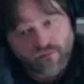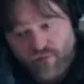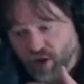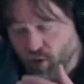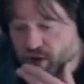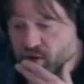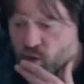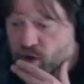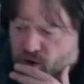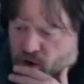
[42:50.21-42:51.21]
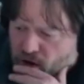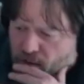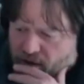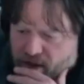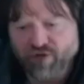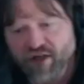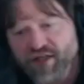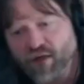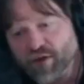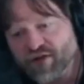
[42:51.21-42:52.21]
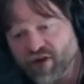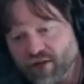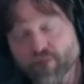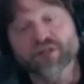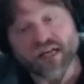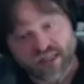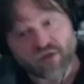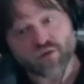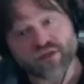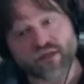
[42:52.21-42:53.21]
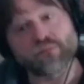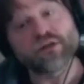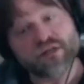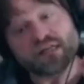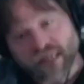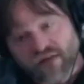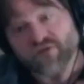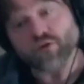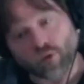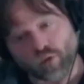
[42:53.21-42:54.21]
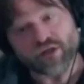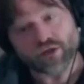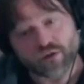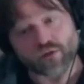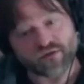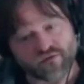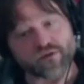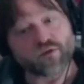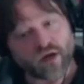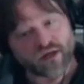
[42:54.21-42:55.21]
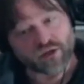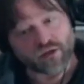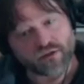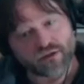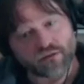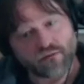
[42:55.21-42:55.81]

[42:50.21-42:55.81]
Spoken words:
when you talk about interfacing with developers, that's interesting because it gives you a rich source of those questions.